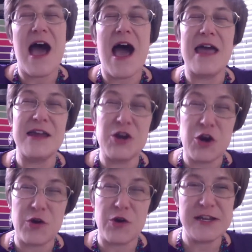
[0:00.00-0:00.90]
I
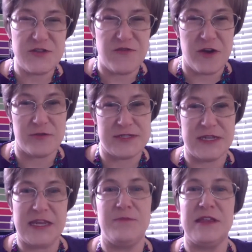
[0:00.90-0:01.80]
encourage folks to
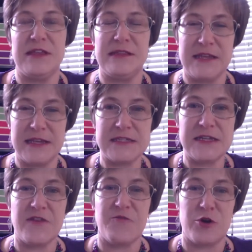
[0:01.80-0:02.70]
keep the
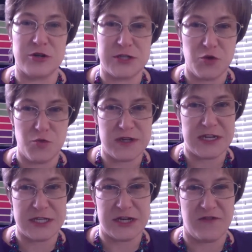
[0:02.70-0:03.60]
list of personal
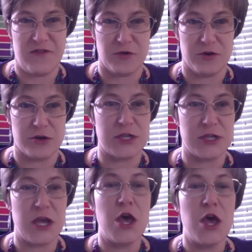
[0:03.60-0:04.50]
retention folders
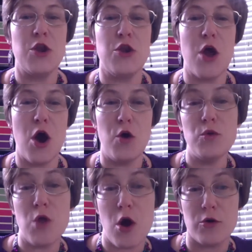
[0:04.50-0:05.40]
no
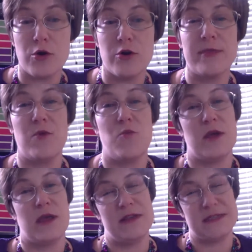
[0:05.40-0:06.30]
longer than what
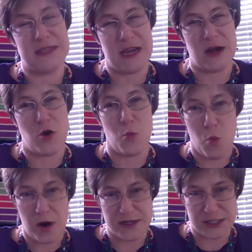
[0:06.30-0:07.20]
can be seen on
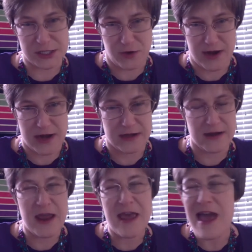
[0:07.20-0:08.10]
one screen.
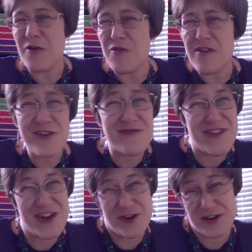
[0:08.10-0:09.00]
However, it
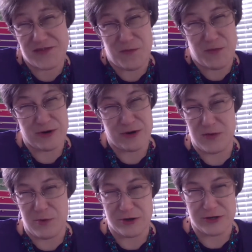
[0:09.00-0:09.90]
varies from person to
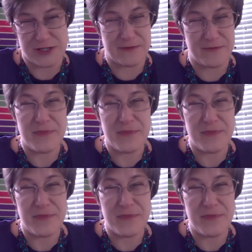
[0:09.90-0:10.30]
person.